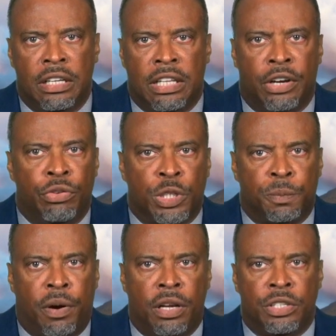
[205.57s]
that
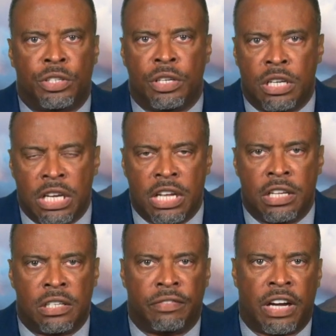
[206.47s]
responds to the
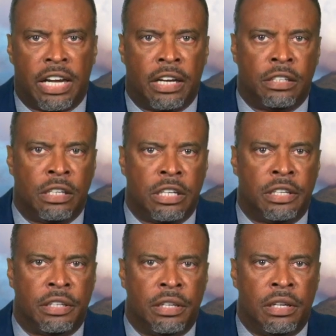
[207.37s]
needs of our
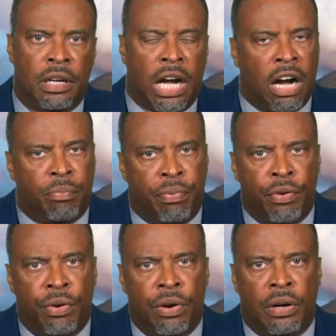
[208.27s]
elderly, our
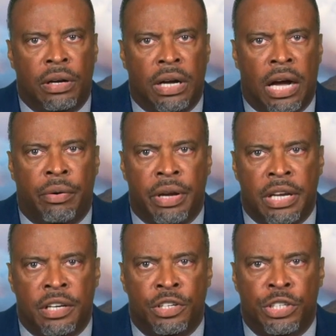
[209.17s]
poor, our
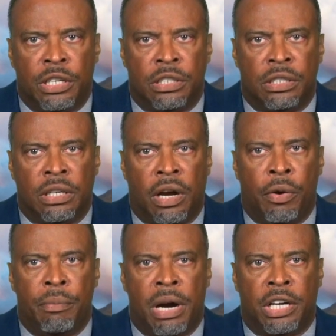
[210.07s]
indigent,
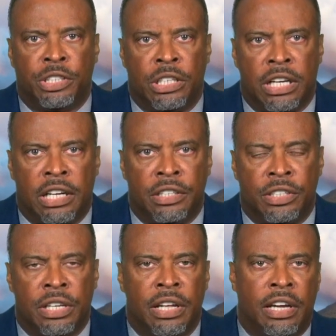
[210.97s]
our
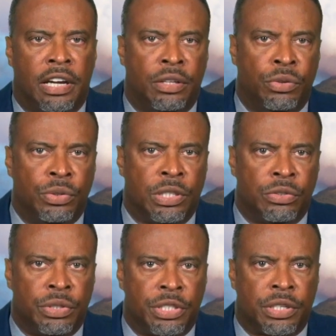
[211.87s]
marginalized, and those
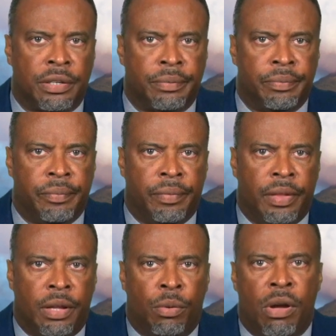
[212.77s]
at risk.
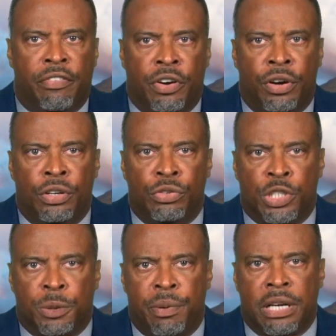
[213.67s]
We have earned
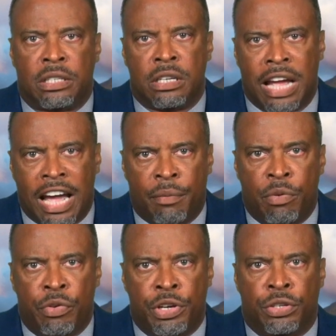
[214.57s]
respect and
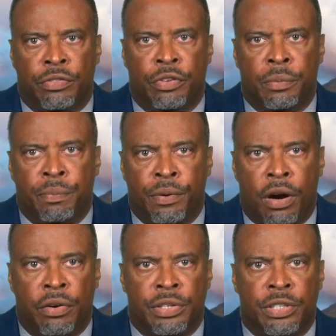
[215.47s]
admiration for the
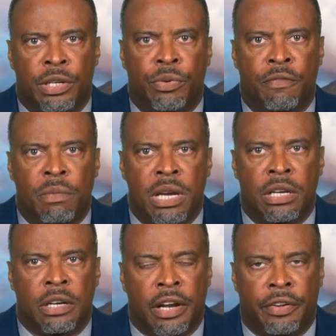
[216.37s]
progress that we have
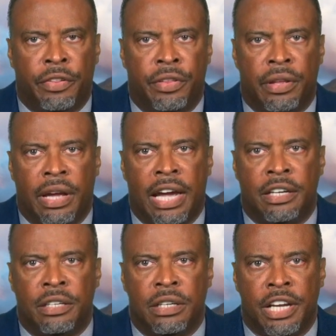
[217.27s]
made in health
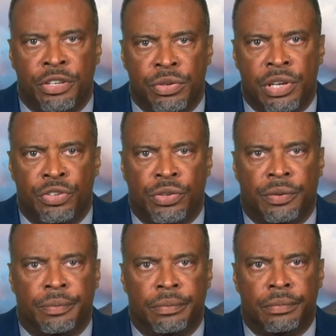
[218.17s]
and education.